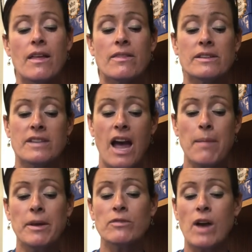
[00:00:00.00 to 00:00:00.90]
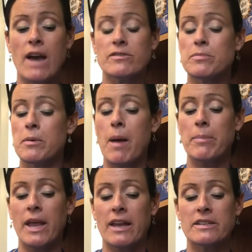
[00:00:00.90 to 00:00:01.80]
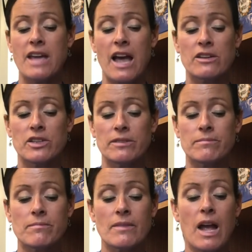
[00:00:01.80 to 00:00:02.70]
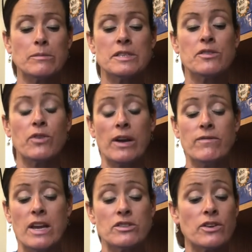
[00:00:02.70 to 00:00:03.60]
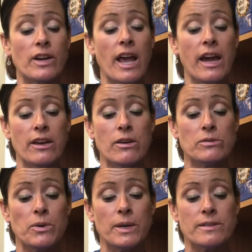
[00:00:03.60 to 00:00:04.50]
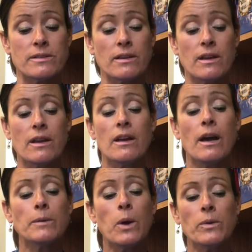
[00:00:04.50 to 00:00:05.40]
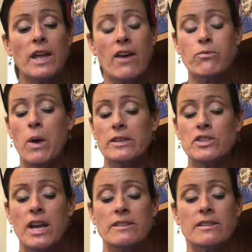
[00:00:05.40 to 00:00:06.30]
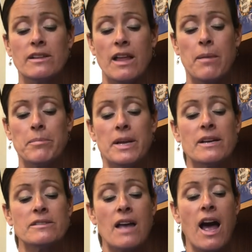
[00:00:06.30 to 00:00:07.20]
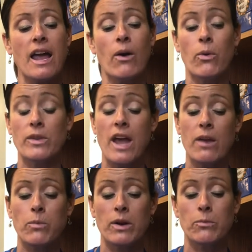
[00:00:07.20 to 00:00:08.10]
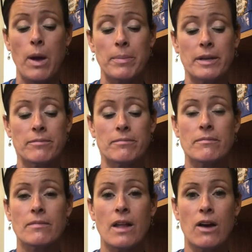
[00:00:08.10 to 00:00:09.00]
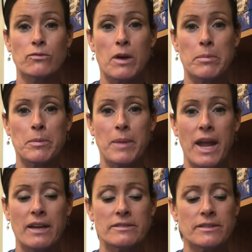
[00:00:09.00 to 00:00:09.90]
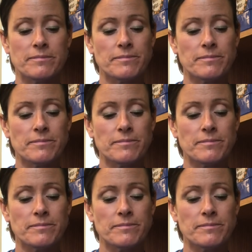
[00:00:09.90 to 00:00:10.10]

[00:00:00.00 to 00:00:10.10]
The time had arrived to put my plan into action. I was in grave danger and I had no choice. I would only have one chance at Clem because I only had one weapon, a rubber band.